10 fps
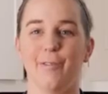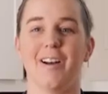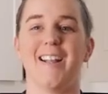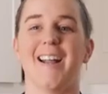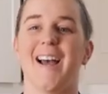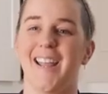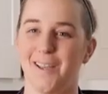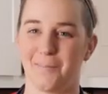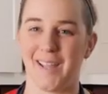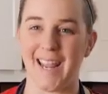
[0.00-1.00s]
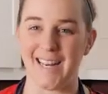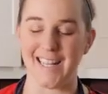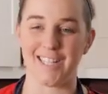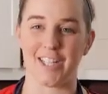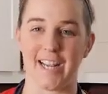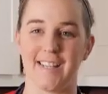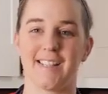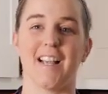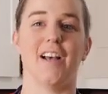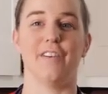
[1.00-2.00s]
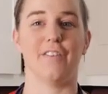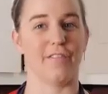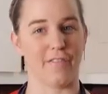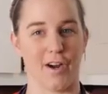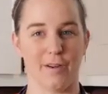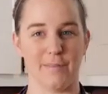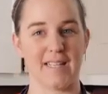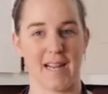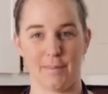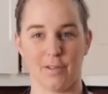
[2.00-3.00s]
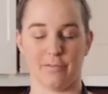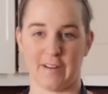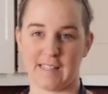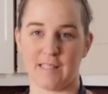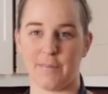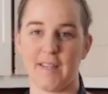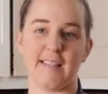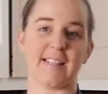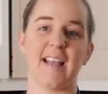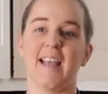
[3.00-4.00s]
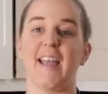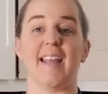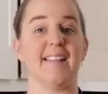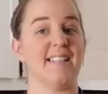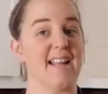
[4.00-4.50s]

everyone, I am Katie Chase of Farm Table Recipes, and